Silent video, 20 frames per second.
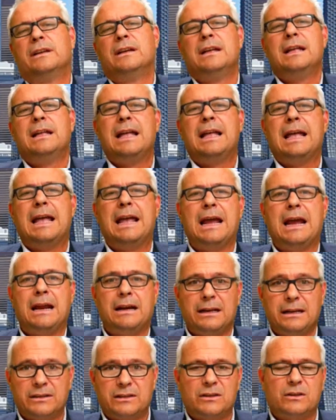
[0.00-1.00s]
And it's
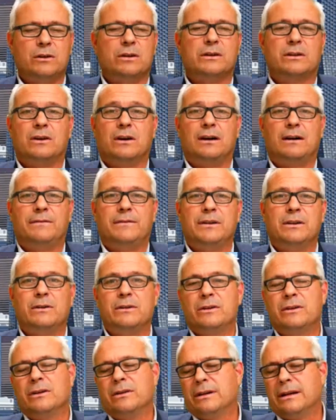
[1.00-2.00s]
good coffee. You don't
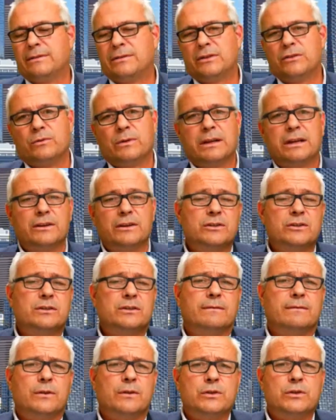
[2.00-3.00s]
have to drink it just a
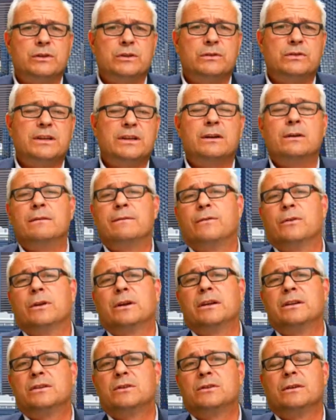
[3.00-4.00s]
virtue signal for a
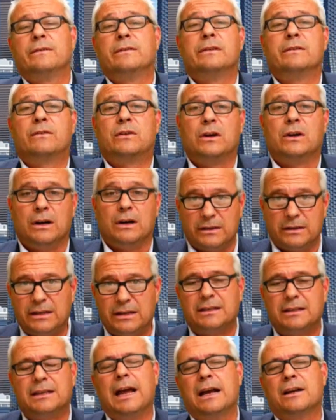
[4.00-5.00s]
conservative cause. It's
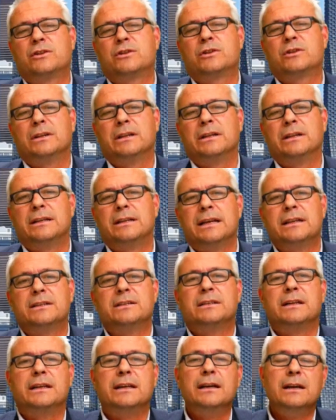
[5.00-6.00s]
actually tasty.
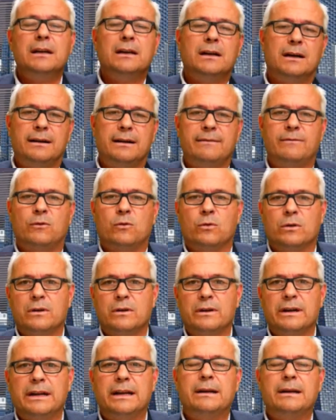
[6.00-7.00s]
I've ordered
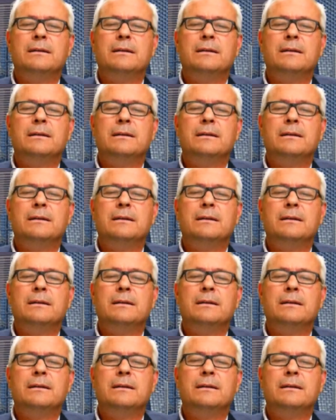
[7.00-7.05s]
it.